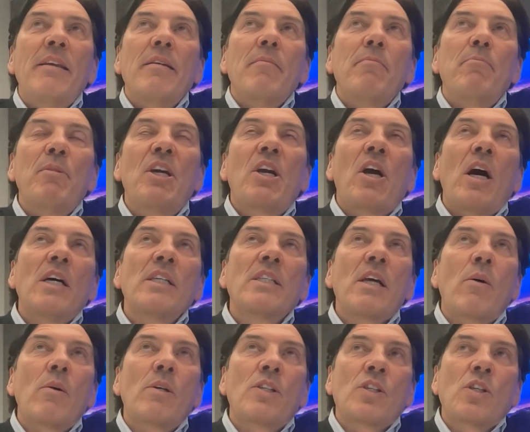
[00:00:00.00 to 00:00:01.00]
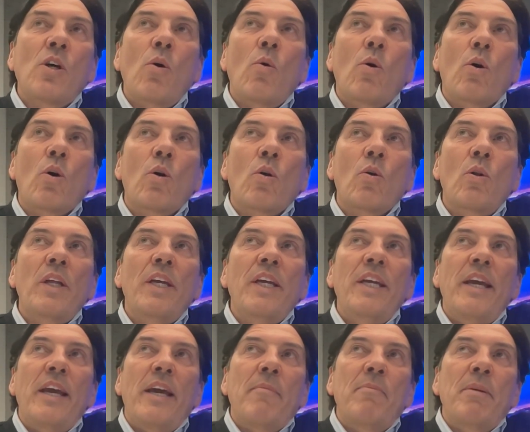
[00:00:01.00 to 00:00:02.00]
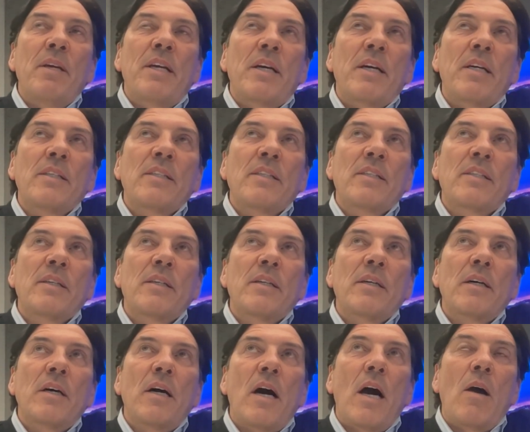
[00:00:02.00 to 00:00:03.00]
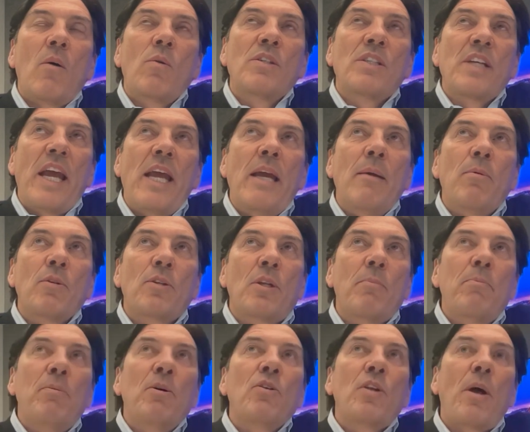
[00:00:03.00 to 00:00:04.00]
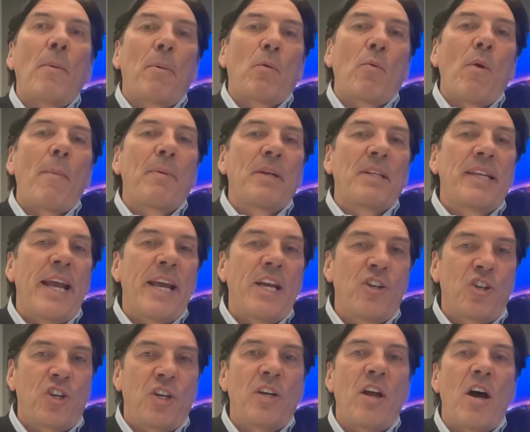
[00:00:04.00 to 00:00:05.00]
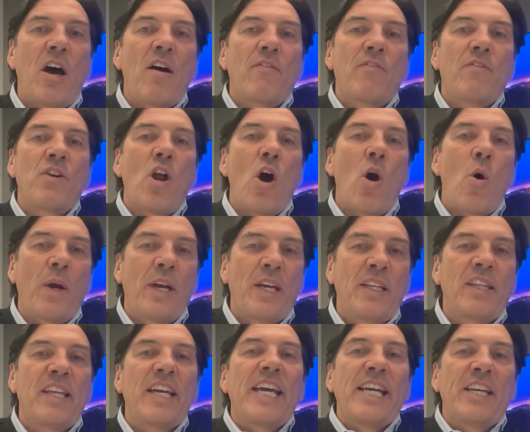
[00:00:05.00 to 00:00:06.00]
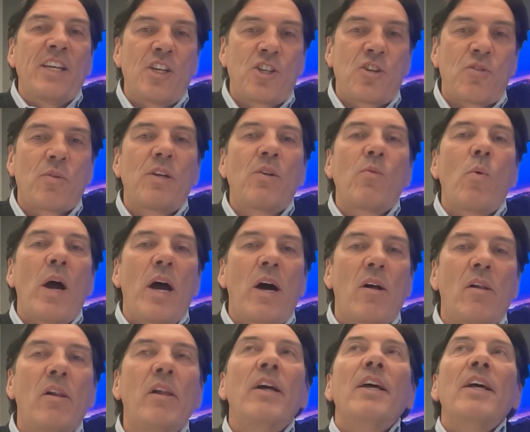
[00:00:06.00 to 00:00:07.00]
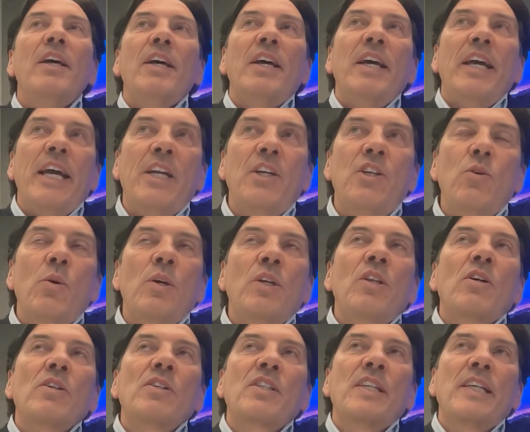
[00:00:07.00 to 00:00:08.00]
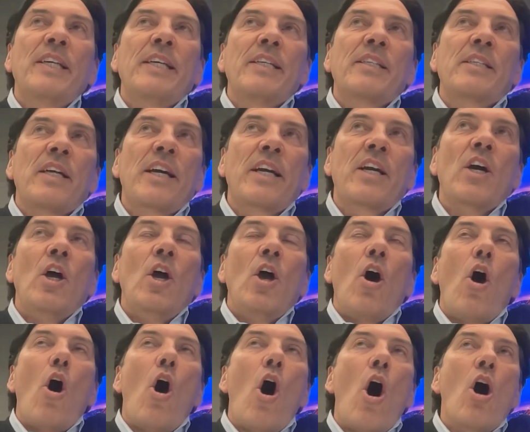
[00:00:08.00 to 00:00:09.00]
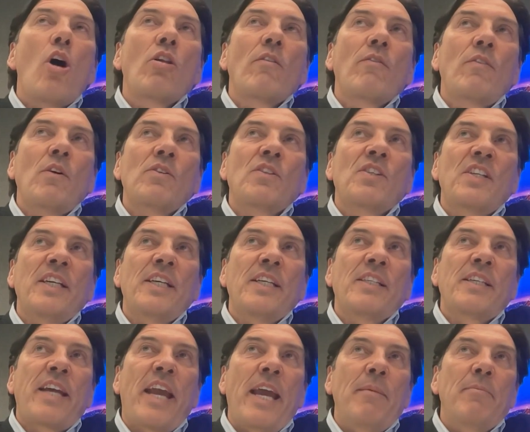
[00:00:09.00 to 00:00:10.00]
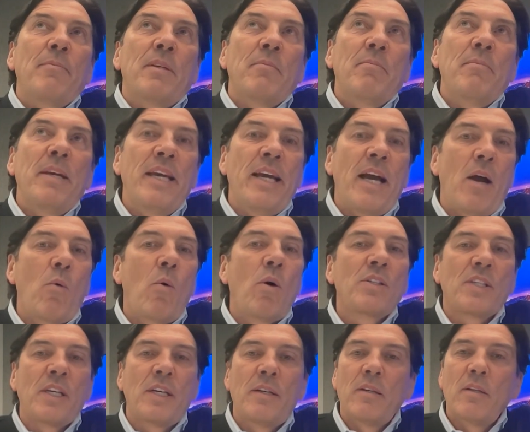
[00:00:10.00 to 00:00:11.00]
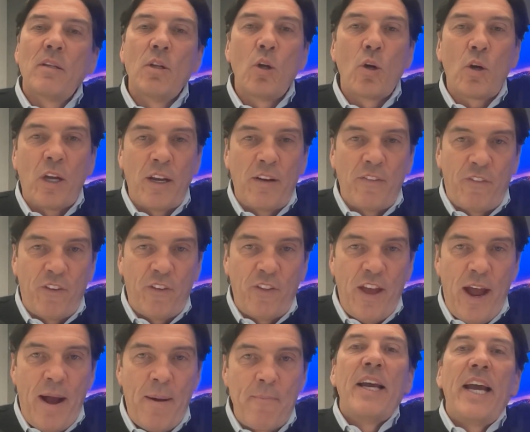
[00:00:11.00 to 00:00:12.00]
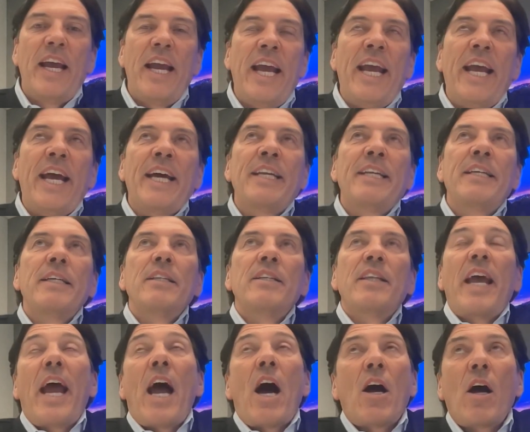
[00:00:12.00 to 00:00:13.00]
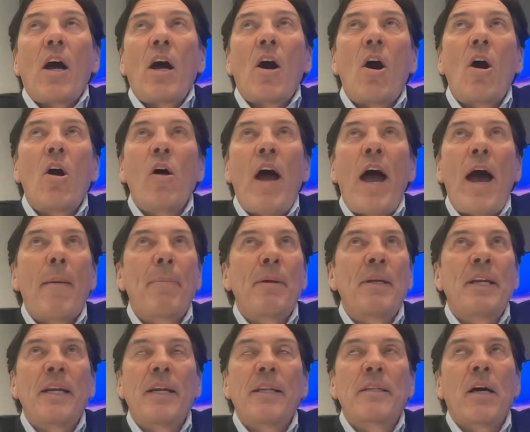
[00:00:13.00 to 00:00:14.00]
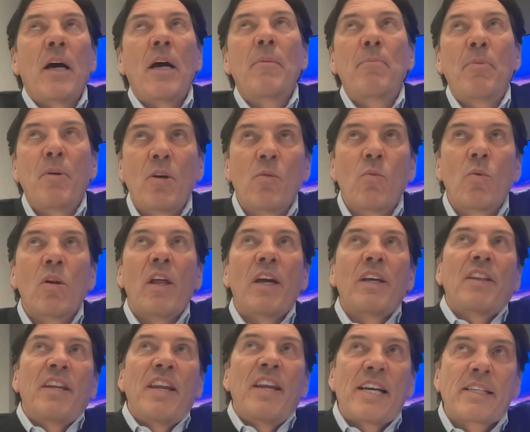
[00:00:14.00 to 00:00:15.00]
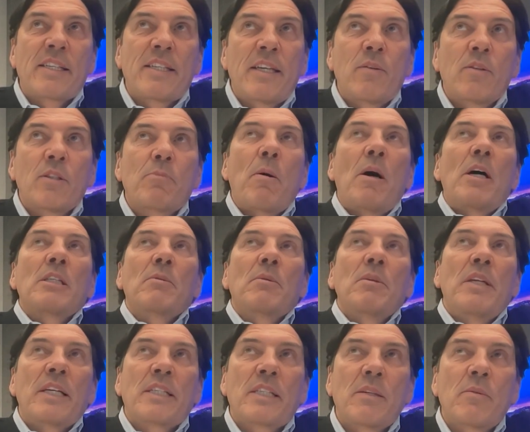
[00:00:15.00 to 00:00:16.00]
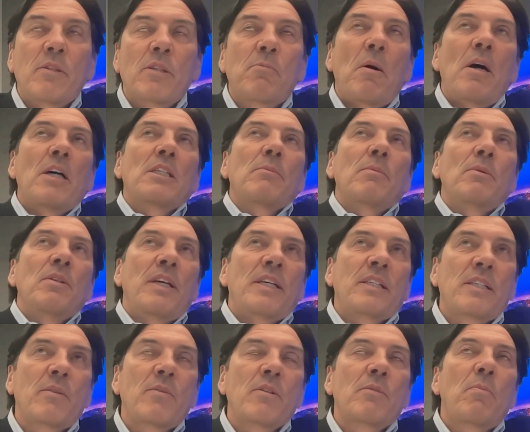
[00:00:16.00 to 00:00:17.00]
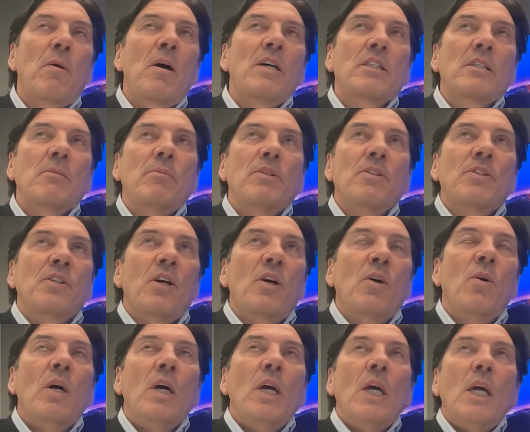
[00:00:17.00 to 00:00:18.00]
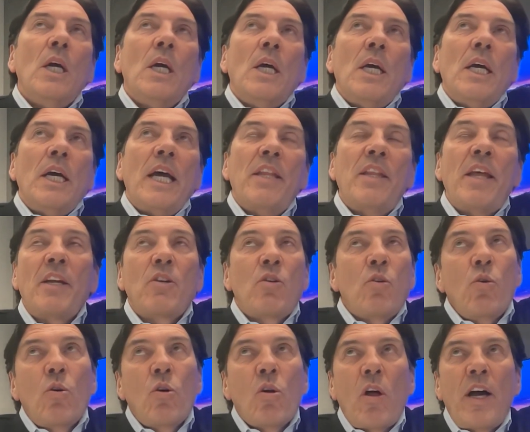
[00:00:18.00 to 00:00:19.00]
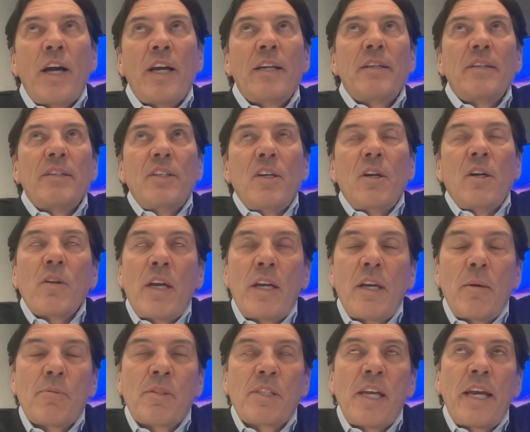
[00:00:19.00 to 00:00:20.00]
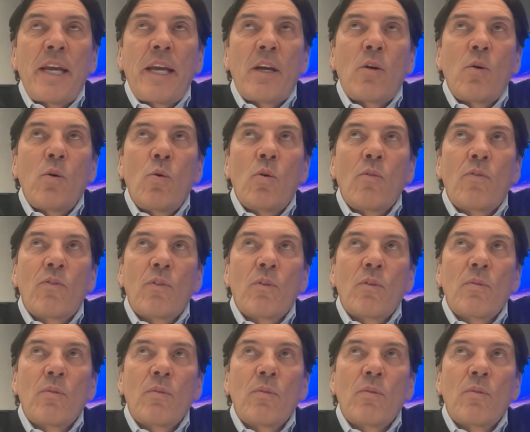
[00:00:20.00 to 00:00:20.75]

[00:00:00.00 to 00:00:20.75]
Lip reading: because I was so early and because I was able to build up a reputation of knowing the industry well and doing those things, like all of those things came to me. I wasn't looking for them. And they all happened at a time period where like the next thing was possible, next thing was possible, next thing was possible. So, and then Google, I ended up staying at Google for